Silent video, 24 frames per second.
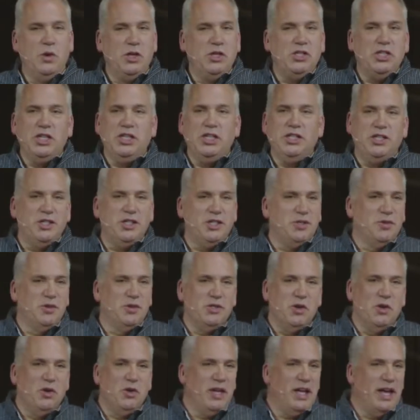When Jesus
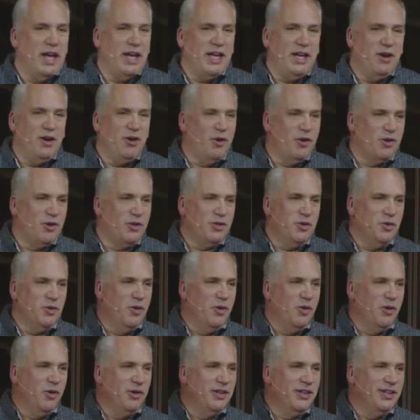was only a year or
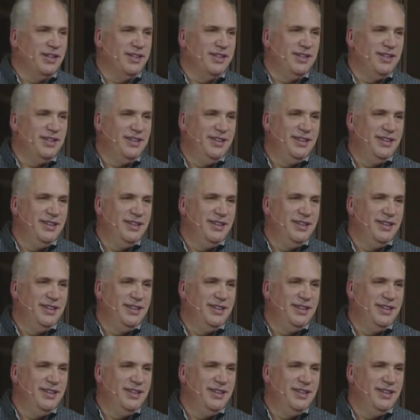two old,